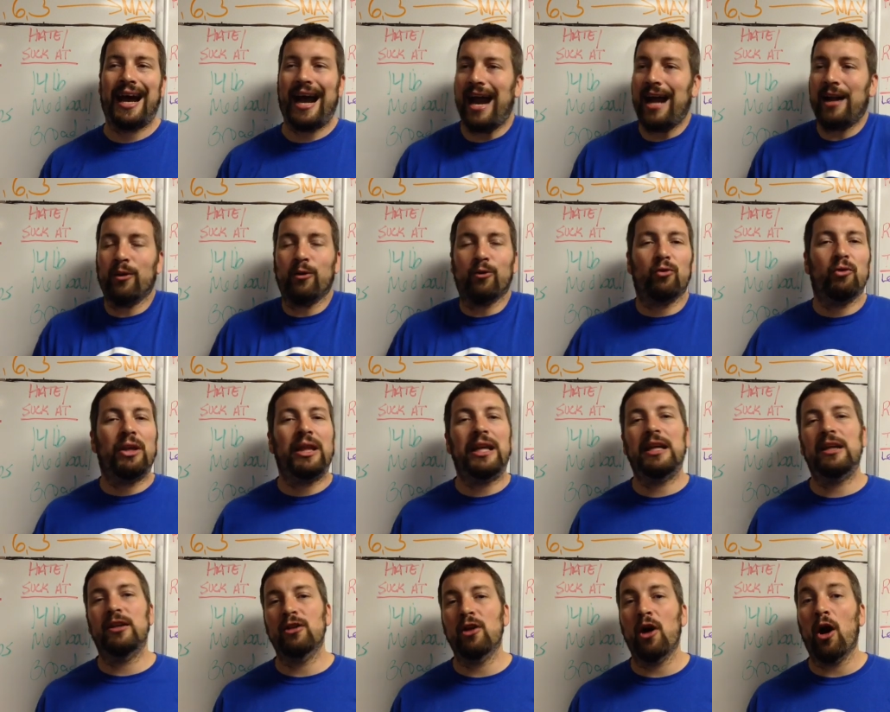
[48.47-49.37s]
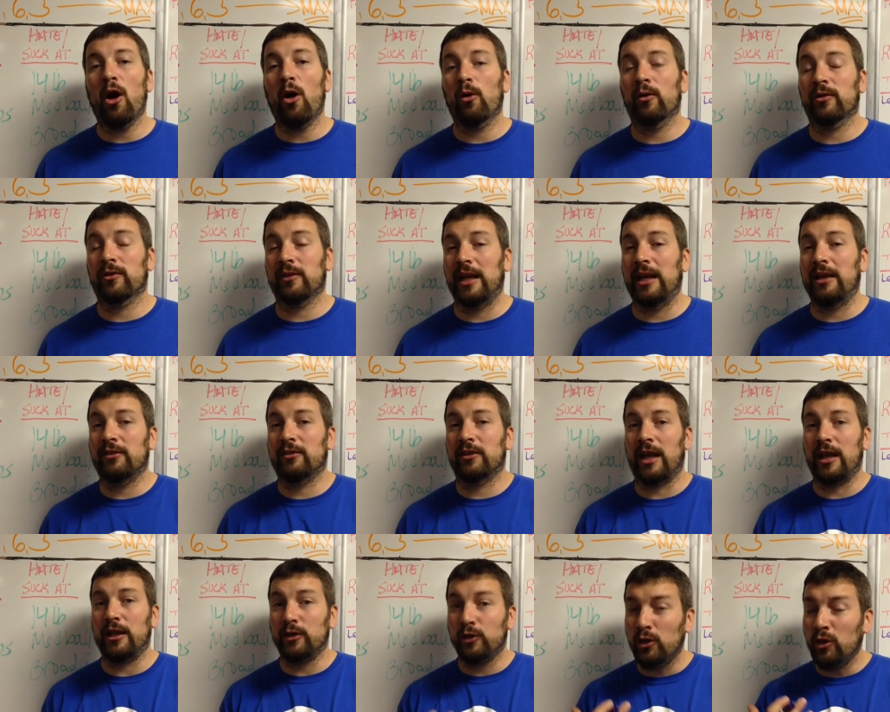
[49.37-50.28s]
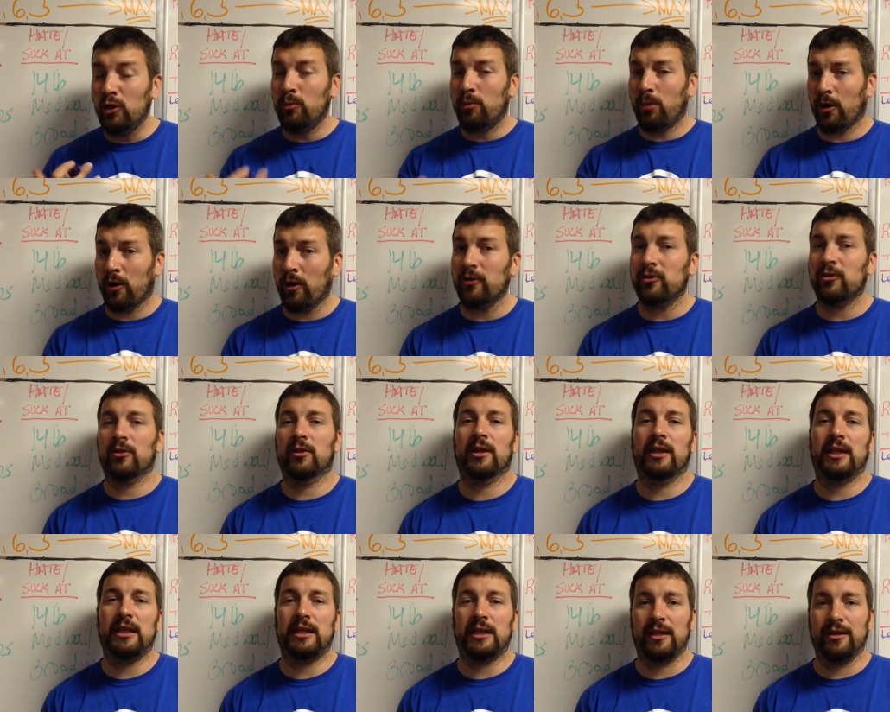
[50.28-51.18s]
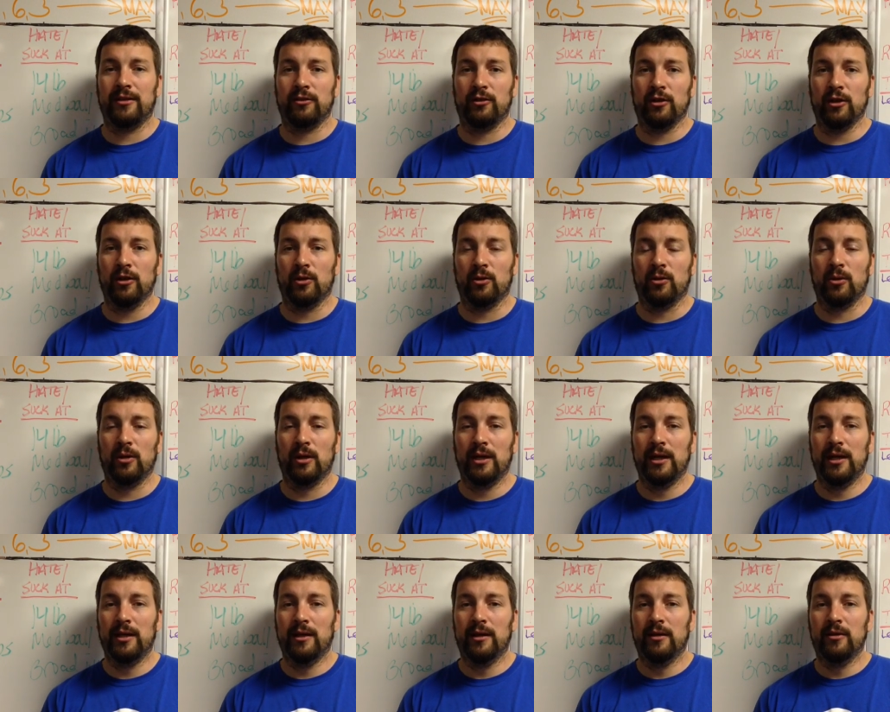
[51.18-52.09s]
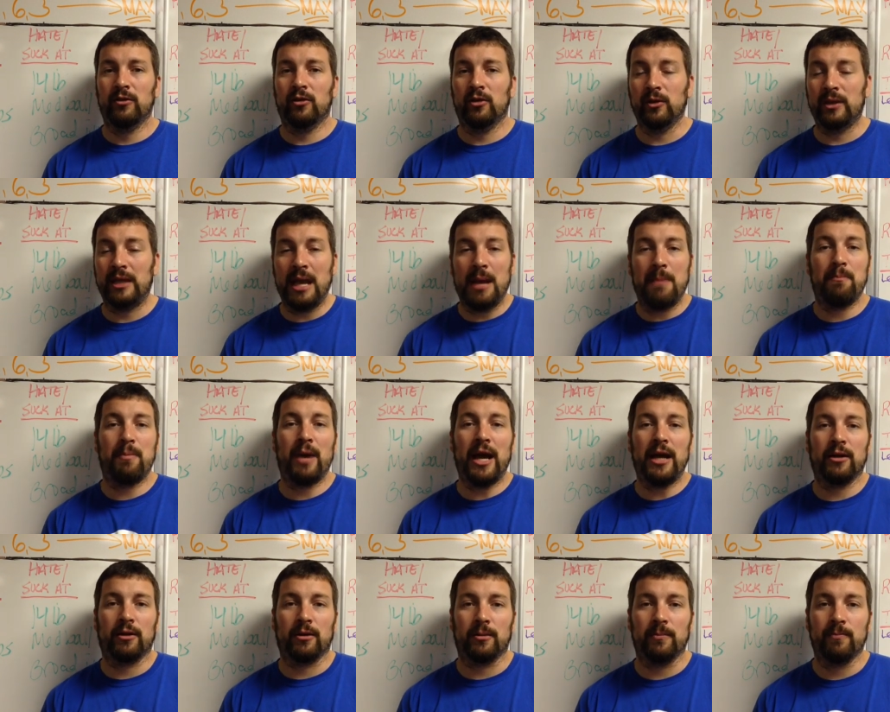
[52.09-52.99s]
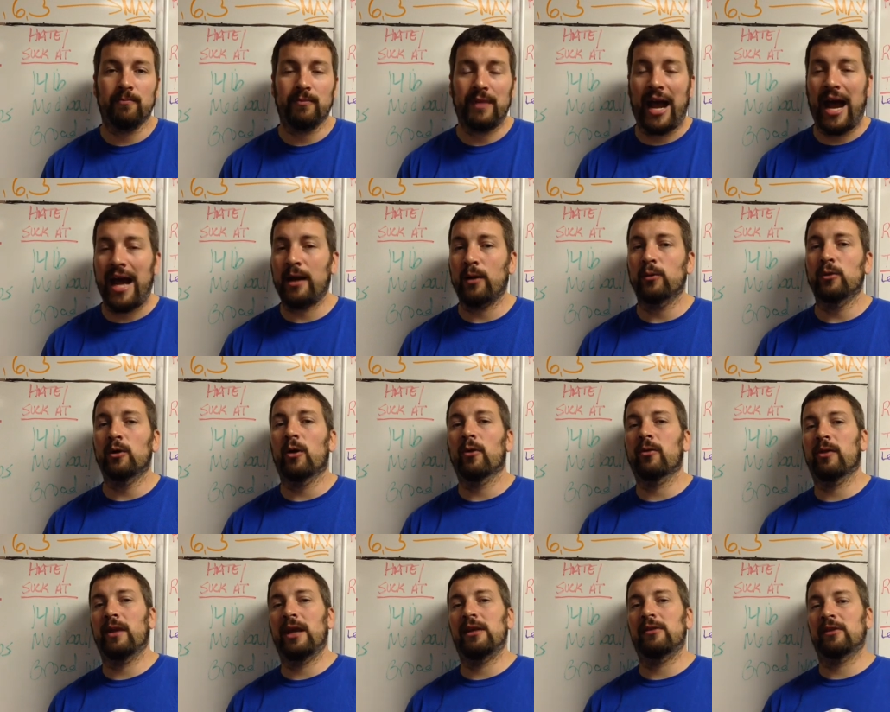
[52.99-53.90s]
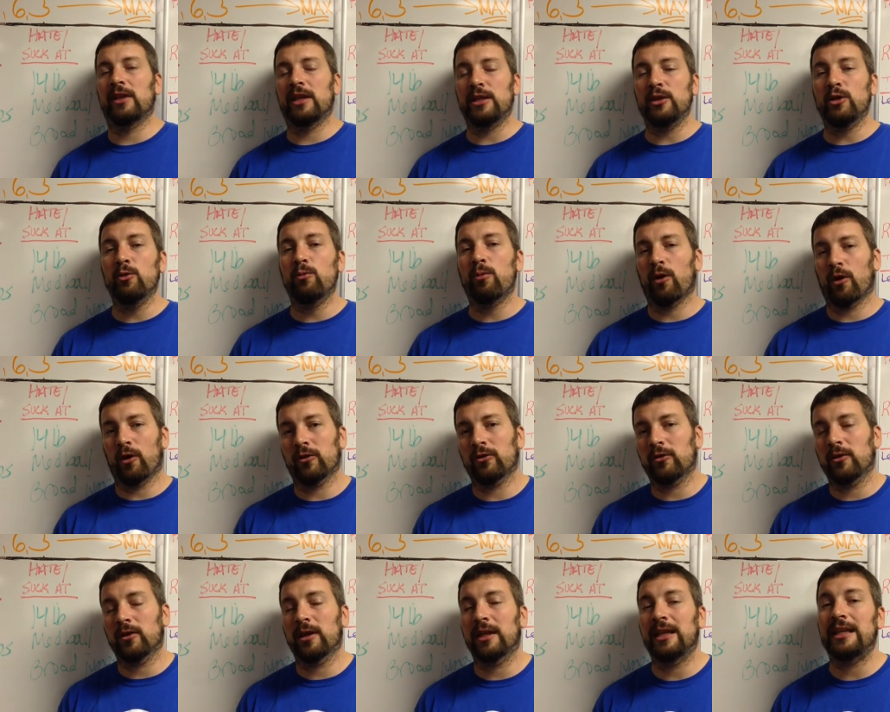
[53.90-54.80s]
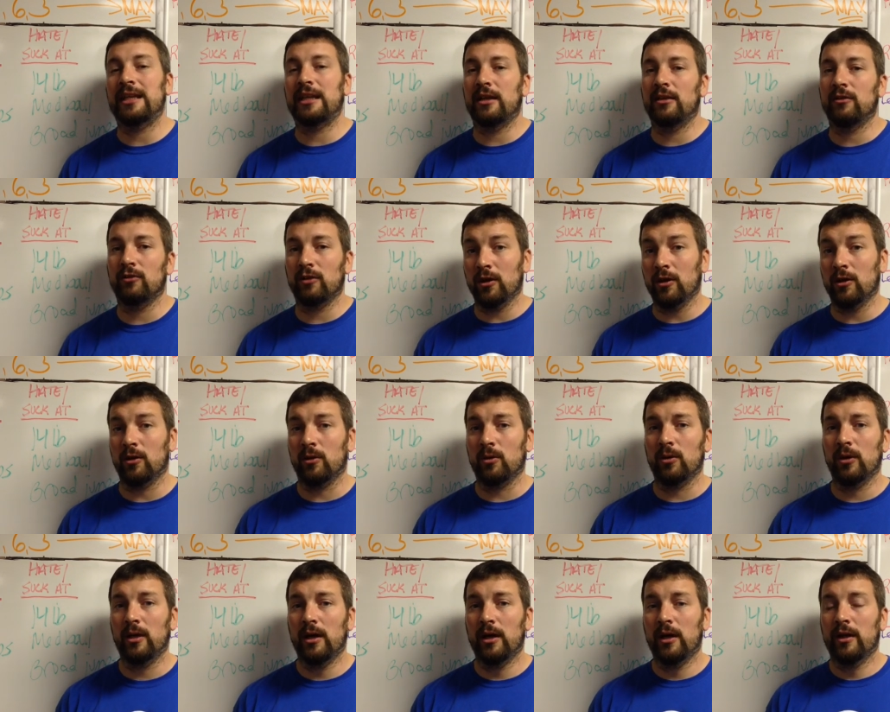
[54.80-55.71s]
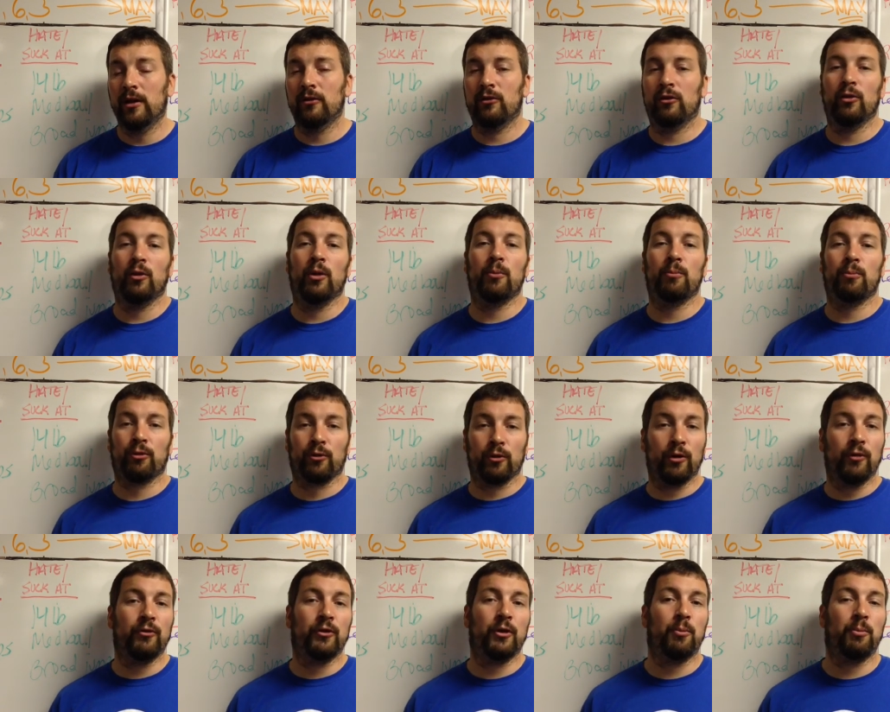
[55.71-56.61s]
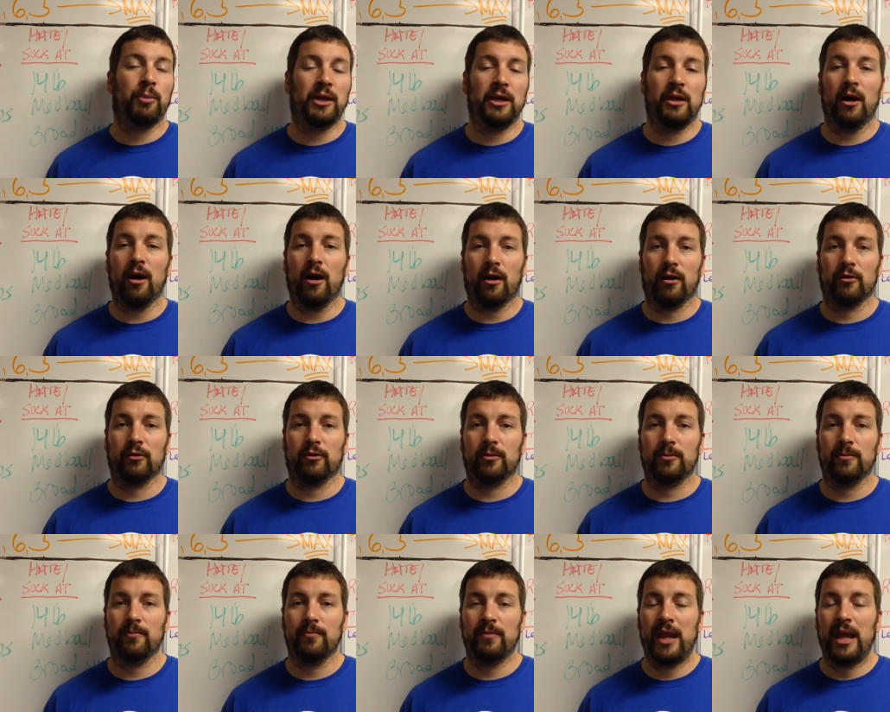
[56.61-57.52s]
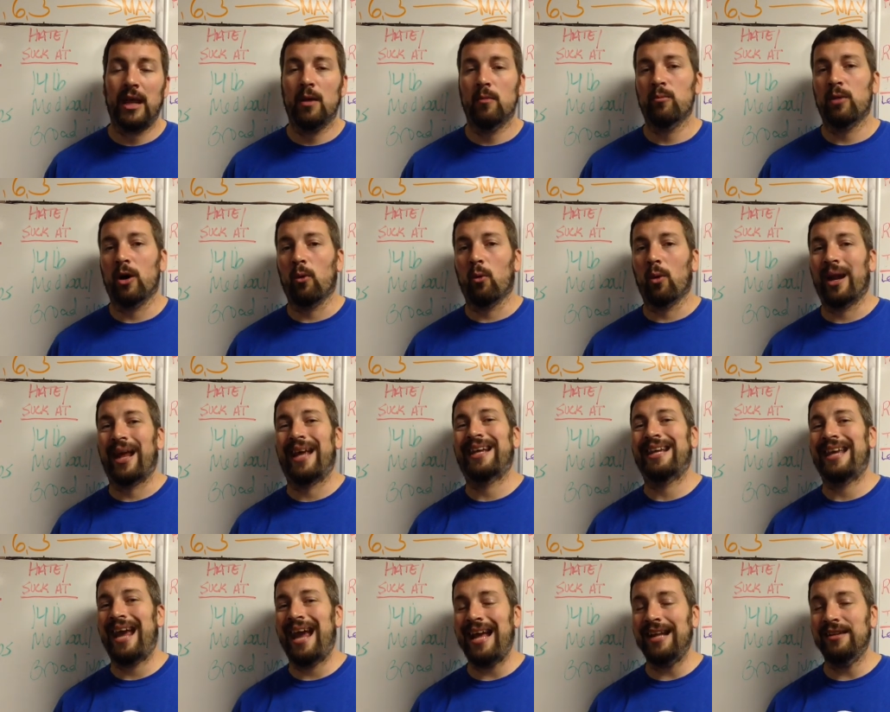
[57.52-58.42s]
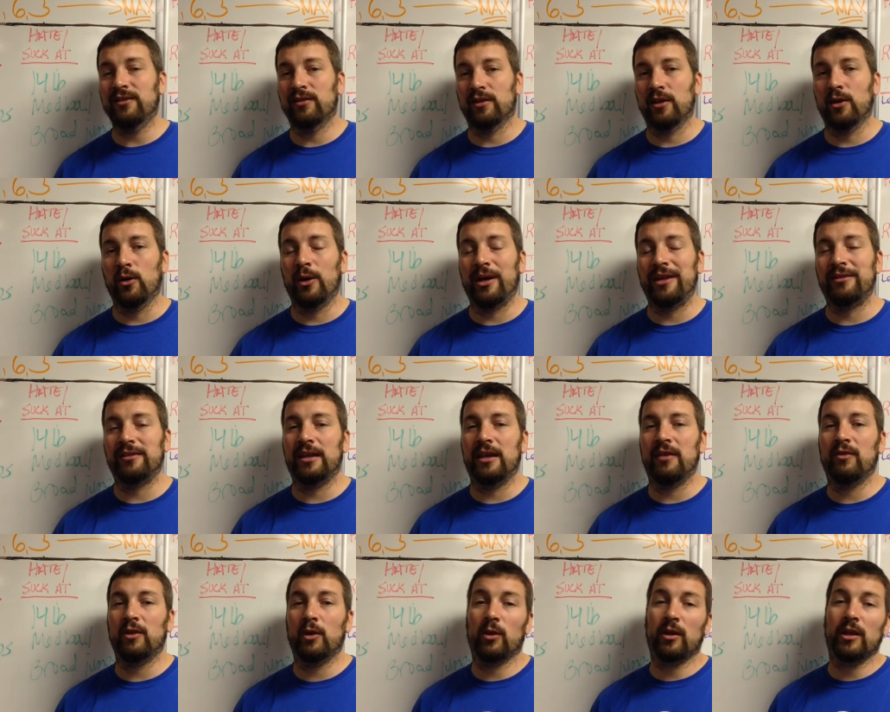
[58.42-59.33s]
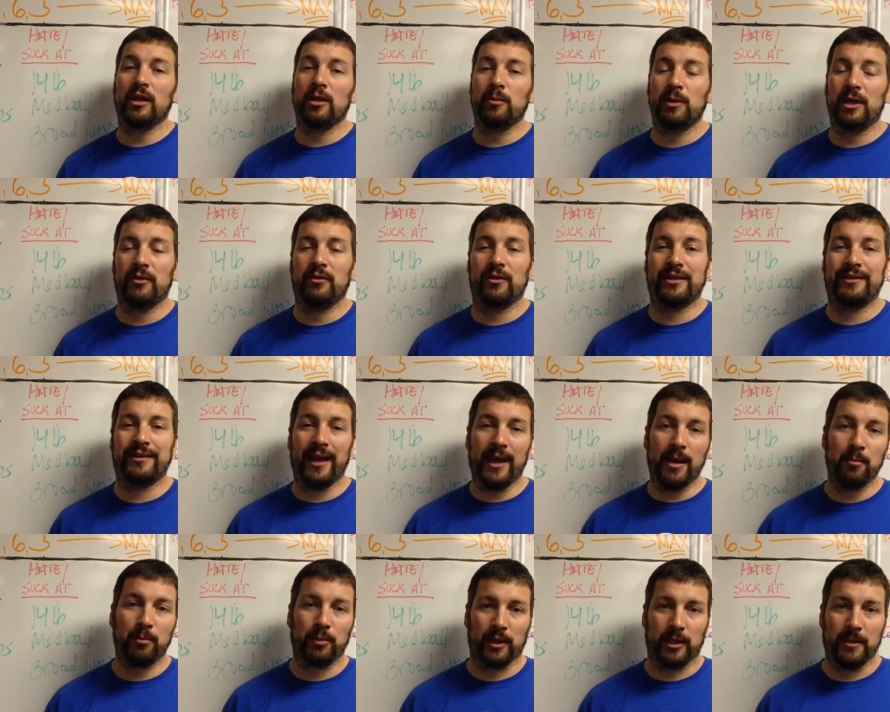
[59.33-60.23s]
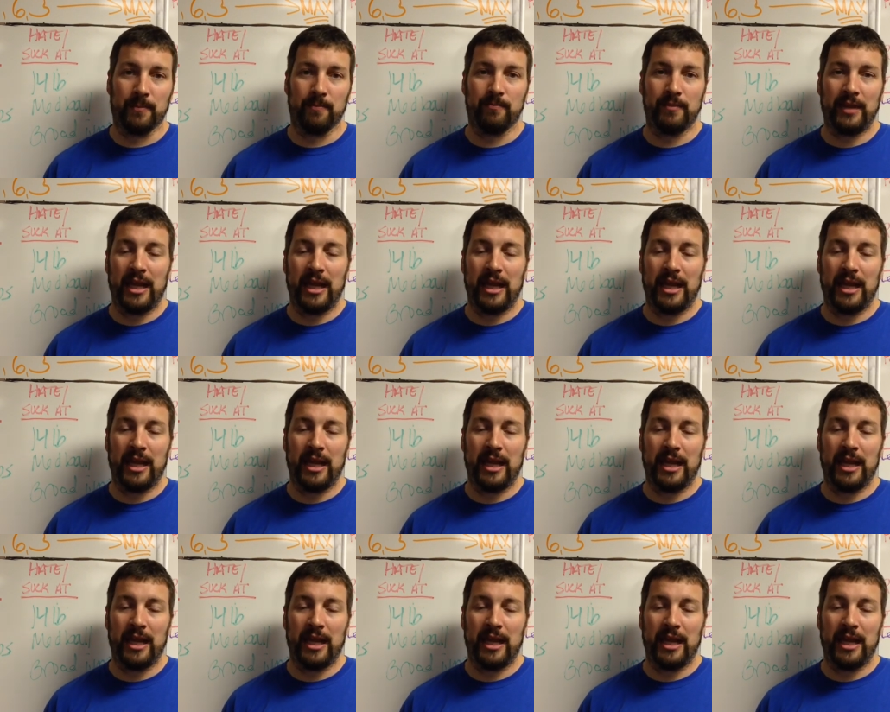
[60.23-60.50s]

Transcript: I don't really know things that you personally can do to get better. I don't know things that you personally can do to improve your PRs. But what I can do is give you a little bit of a template.